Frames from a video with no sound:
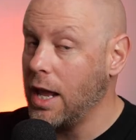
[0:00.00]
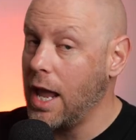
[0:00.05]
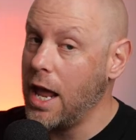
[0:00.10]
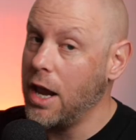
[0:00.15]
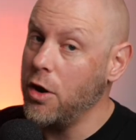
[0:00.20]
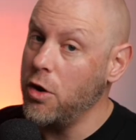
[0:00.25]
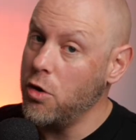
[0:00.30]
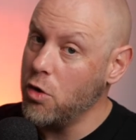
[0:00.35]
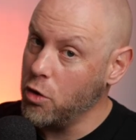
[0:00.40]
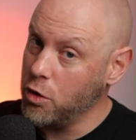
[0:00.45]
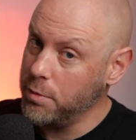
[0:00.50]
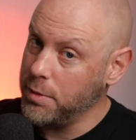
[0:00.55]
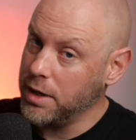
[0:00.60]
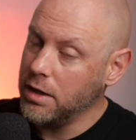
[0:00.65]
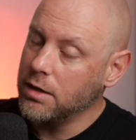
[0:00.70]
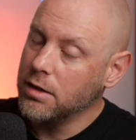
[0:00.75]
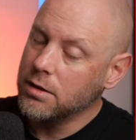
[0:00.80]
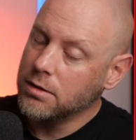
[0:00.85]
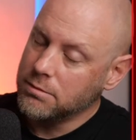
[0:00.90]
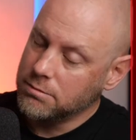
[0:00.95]
And
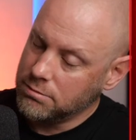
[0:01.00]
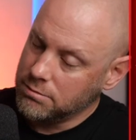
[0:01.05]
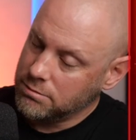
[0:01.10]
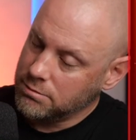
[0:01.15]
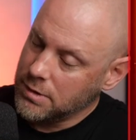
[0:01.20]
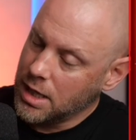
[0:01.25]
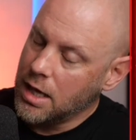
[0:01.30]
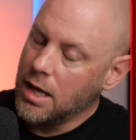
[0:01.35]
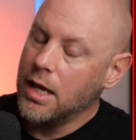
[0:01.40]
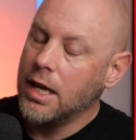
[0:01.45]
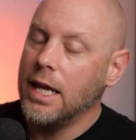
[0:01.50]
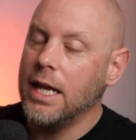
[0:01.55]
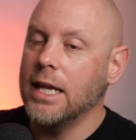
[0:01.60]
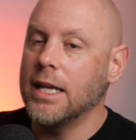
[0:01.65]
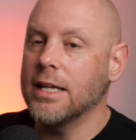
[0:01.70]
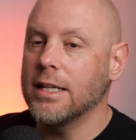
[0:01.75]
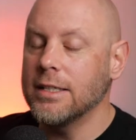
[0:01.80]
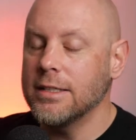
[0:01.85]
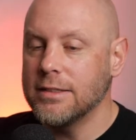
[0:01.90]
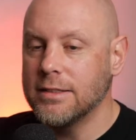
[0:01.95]
Norman
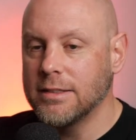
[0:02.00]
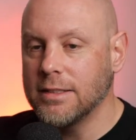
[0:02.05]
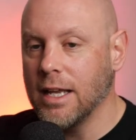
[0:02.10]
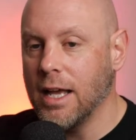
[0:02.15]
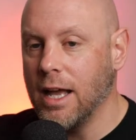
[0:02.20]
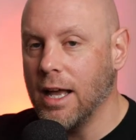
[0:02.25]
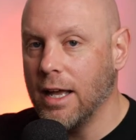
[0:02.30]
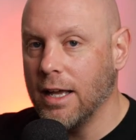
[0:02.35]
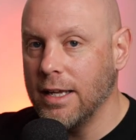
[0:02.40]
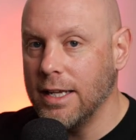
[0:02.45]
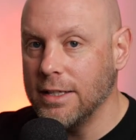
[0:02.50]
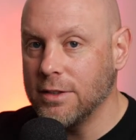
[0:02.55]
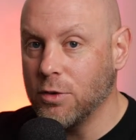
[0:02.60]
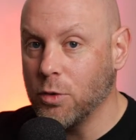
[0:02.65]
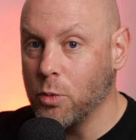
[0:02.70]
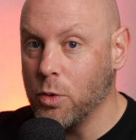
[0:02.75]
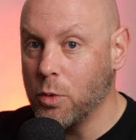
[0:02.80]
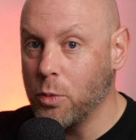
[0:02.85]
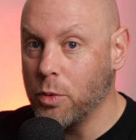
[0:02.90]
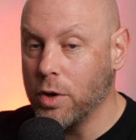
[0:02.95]
is the
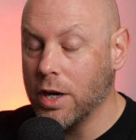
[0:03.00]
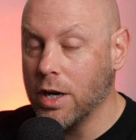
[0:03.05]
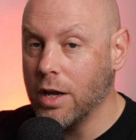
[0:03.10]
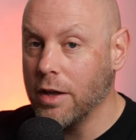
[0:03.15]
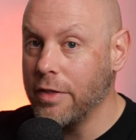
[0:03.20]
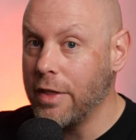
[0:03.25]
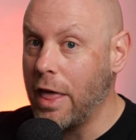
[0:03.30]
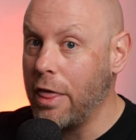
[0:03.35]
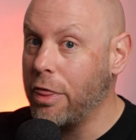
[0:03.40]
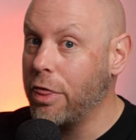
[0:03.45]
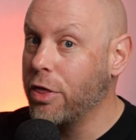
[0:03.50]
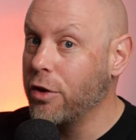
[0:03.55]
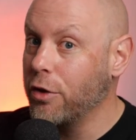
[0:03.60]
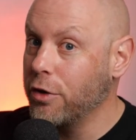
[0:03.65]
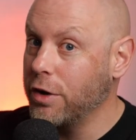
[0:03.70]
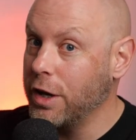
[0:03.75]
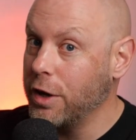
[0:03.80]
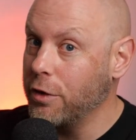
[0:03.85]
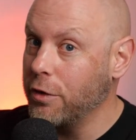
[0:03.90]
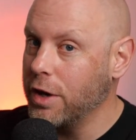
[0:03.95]
one working on that
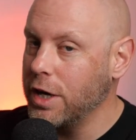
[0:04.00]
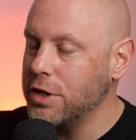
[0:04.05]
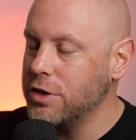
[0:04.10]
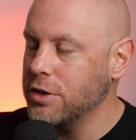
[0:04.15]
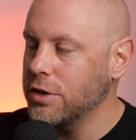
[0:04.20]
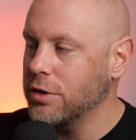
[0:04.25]
3rd iteration,